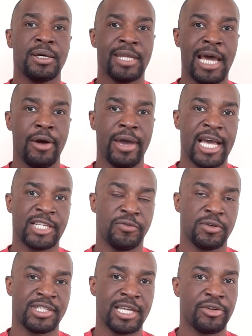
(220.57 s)
Now, as
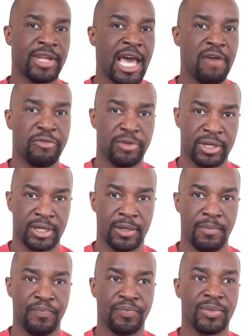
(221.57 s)
for South Africa,
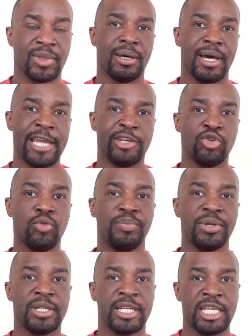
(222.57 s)
I do
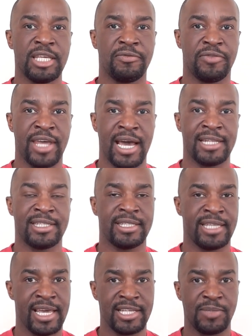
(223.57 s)
believe that
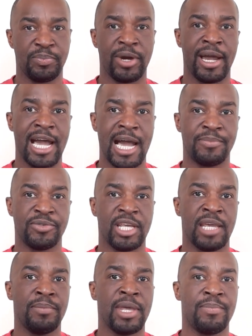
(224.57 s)
yes, perhaps
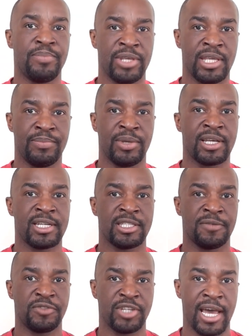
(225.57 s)
it may be because
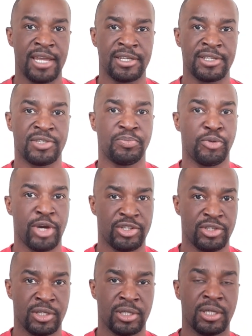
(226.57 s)
of China's
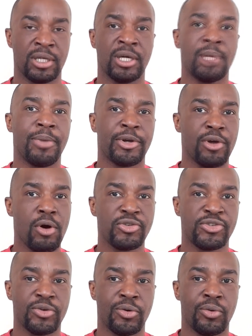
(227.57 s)
pressure, but
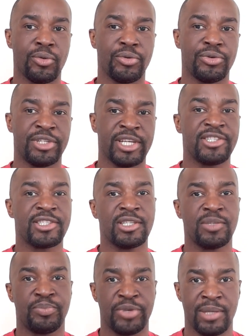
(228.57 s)
also this
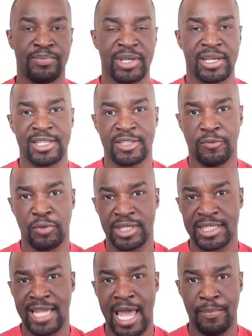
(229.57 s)
could be because of what
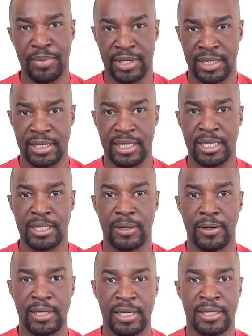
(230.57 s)
is happening
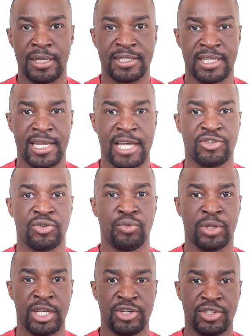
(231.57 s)
in international
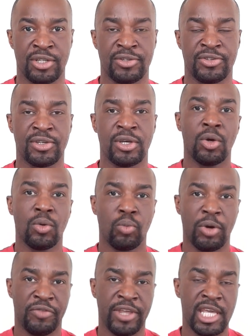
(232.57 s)
relations
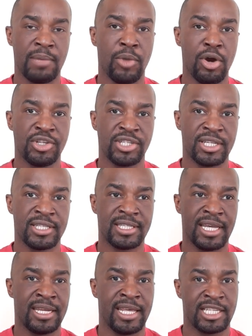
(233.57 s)
with the emergence
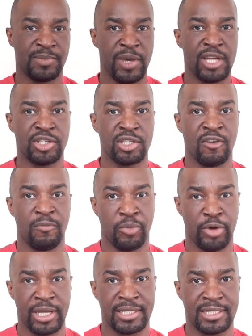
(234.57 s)
and the expansion of
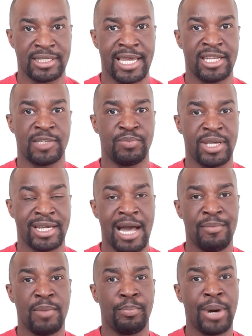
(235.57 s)
BRICS that is
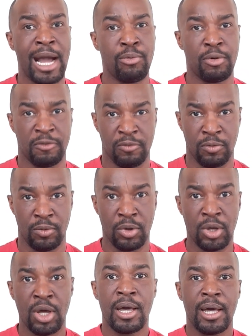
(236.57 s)
becoming powerful.
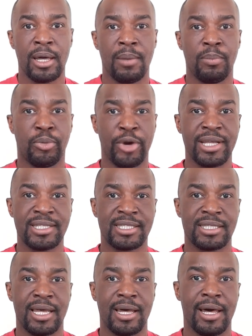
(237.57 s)

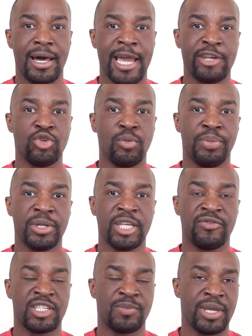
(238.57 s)
BRICS, I do
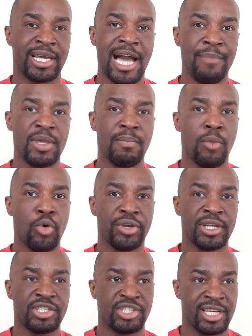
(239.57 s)
believe, is becoming more
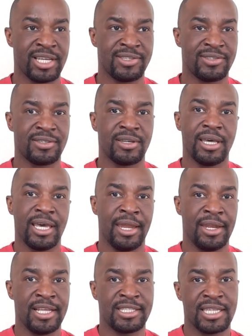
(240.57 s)
than just
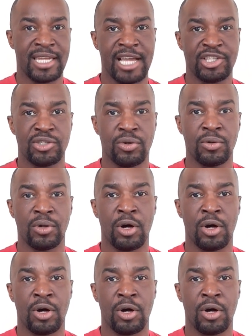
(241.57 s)
an international